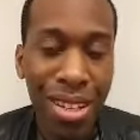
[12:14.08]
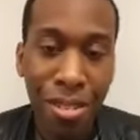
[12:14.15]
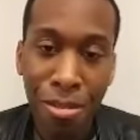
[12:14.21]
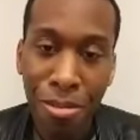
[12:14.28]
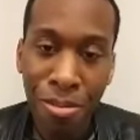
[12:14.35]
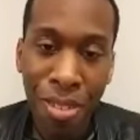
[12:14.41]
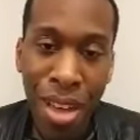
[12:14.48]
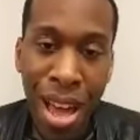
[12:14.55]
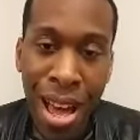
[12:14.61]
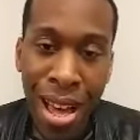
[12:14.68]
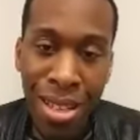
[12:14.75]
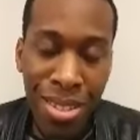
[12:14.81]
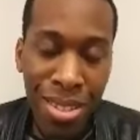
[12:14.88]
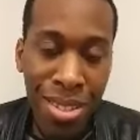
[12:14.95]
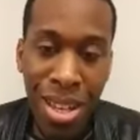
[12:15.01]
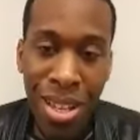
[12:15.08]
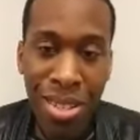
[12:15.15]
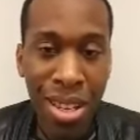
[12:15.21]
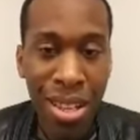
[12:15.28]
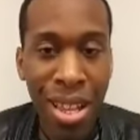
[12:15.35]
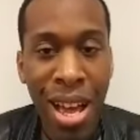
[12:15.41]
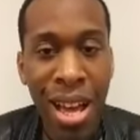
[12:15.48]
fads and things
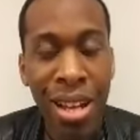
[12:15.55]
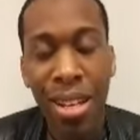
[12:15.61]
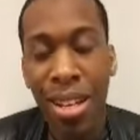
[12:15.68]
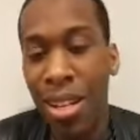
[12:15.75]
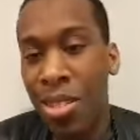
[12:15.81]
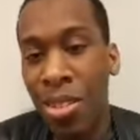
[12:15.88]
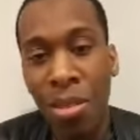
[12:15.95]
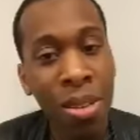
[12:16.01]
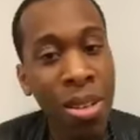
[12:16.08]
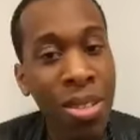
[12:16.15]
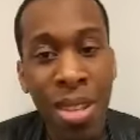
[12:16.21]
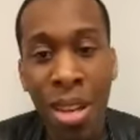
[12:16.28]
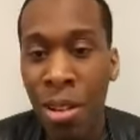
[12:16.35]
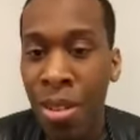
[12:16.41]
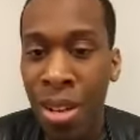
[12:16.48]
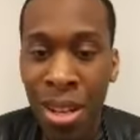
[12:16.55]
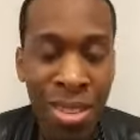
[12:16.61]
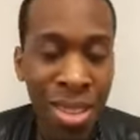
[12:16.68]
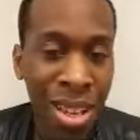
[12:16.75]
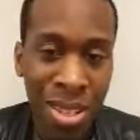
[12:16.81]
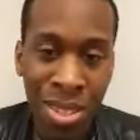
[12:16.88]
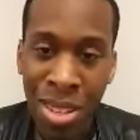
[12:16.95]
like that, etc., etc.,
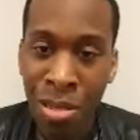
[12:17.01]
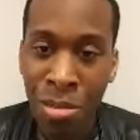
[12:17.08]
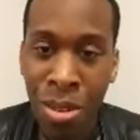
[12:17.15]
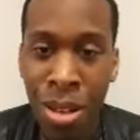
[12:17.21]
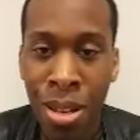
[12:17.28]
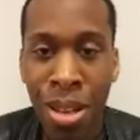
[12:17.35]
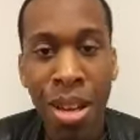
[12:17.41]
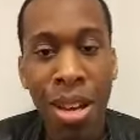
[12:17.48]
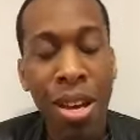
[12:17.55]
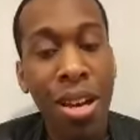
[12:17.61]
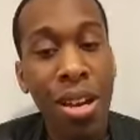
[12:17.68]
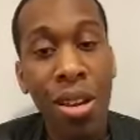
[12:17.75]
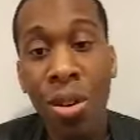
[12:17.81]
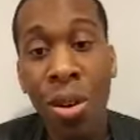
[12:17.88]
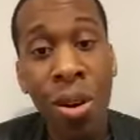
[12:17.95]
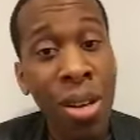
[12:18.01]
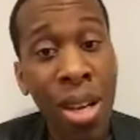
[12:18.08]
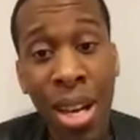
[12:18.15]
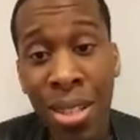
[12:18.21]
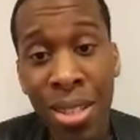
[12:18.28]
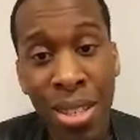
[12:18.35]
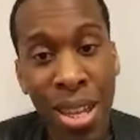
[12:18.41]
etc you know, all
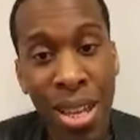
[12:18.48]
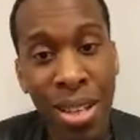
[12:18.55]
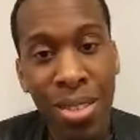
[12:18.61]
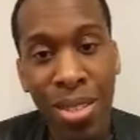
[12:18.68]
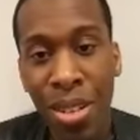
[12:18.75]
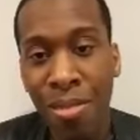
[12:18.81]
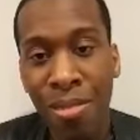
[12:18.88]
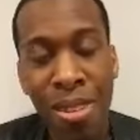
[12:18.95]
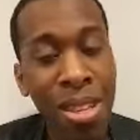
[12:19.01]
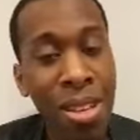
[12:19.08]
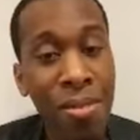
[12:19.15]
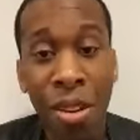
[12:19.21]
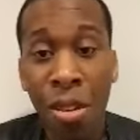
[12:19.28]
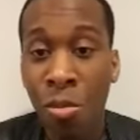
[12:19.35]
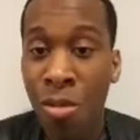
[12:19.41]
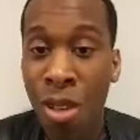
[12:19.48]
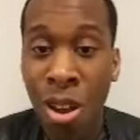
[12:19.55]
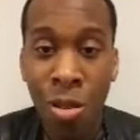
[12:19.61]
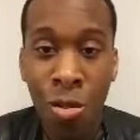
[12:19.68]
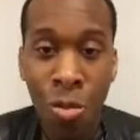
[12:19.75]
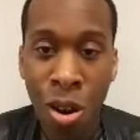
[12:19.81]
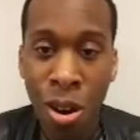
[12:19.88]
kinds of things. You know, we live in a
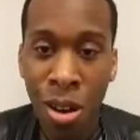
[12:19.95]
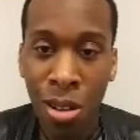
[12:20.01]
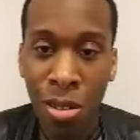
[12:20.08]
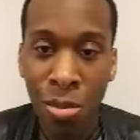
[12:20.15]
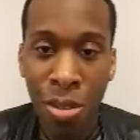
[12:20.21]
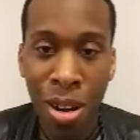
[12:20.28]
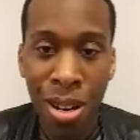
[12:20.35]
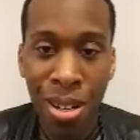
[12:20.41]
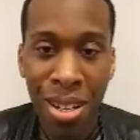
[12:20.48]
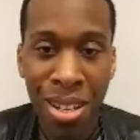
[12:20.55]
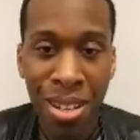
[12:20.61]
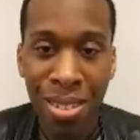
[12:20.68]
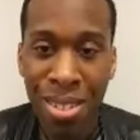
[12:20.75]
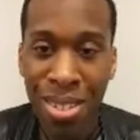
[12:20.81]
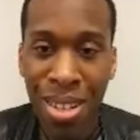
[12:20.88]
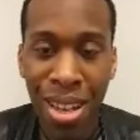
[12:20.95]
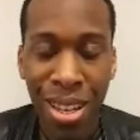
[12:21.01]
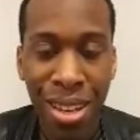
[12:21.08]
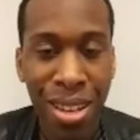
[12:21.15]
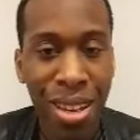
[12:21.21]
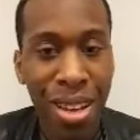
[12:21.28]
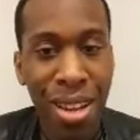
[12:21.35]
weird world where, you know, it's
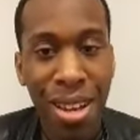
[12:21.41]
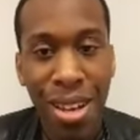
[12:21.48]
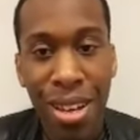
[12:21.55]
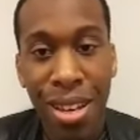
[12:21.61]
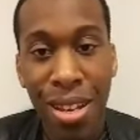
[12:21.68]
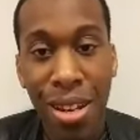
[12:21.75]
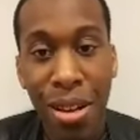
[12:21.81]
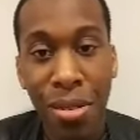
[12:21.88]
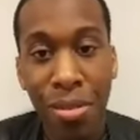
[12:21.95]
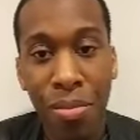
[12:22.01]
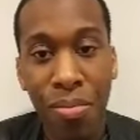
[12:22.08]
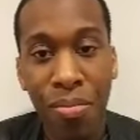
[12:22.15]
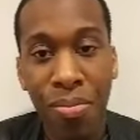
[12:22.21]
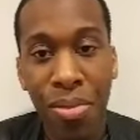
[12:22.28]
like, you know,